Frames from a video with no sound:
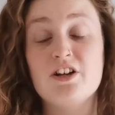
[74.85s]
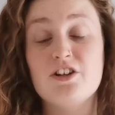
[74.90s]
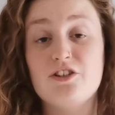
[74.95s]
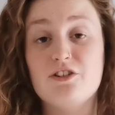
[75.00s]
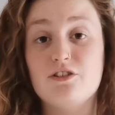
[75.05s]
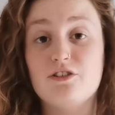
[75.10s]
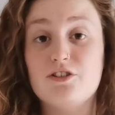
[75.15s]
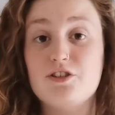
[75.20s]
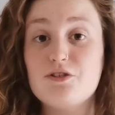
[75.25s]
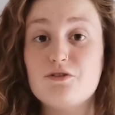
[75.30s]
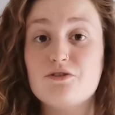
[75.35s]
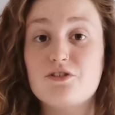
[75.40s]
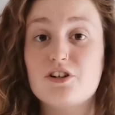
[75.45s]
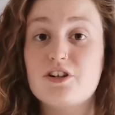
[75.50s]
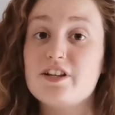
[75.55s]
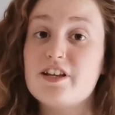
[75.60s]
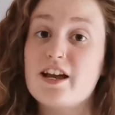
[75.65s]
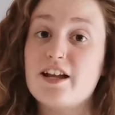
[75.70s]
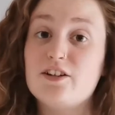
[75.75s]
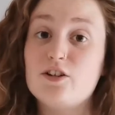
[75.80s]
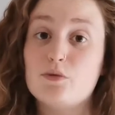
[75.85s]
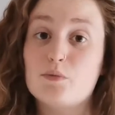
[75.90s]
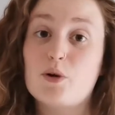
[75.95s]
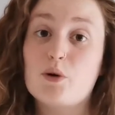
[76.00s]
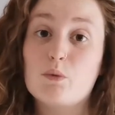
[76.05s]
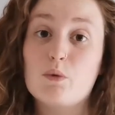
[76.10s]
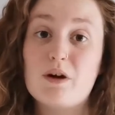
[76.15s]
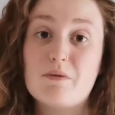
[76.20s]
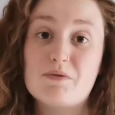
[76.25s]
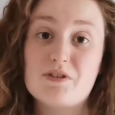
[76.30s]
you'll usually end up
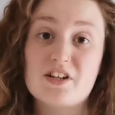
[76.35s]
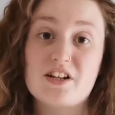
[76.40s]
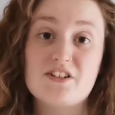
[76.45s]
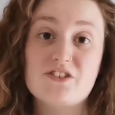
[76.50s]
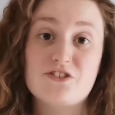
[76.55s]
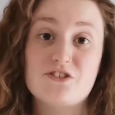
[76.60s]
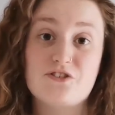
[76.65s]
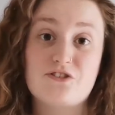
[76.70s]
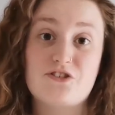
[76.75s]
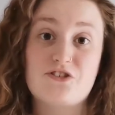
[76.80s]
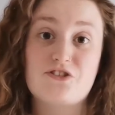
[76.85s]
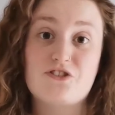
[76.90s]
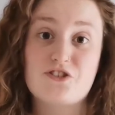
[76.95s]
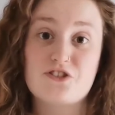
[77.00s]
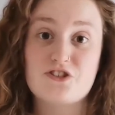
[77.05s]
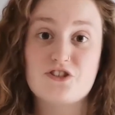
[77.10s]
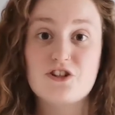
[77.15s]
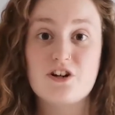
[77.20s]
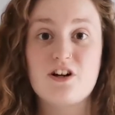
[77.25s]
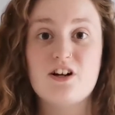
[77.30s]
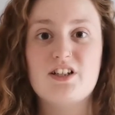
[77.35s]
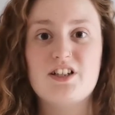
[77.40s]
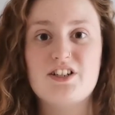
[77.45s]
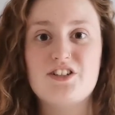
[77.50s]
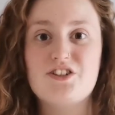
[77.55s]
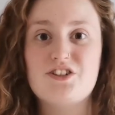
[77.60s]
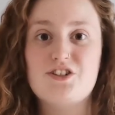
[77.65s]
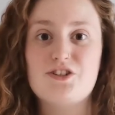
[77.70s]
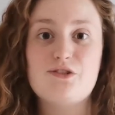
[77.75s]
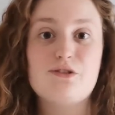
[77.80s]
on websites such as the Chartered
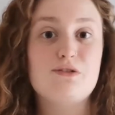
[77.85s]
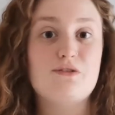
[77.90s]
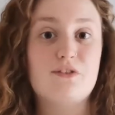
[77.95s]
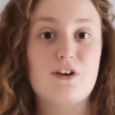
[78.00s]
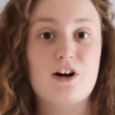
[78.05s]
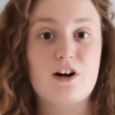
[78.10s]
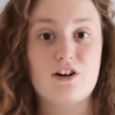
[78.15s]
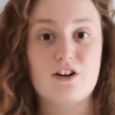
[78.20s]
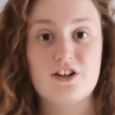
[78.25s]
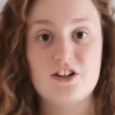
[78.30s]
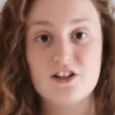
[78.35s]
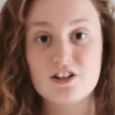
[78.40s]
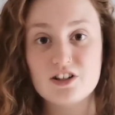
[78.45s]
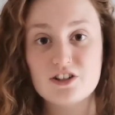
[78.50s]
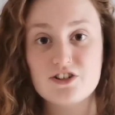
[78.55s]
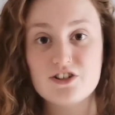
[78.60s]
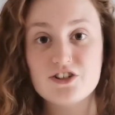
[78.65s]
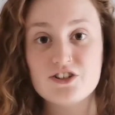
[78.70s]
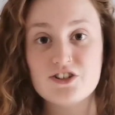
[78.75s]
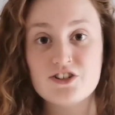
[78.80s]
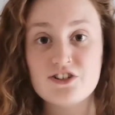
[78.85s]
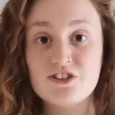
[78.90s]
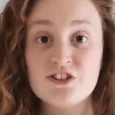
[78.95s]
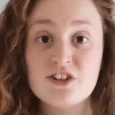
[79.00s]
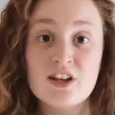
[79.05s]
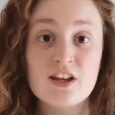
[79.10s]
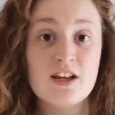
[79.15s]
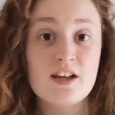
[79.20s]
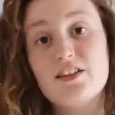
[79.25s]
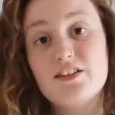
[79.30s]
Institute for Archaeologists.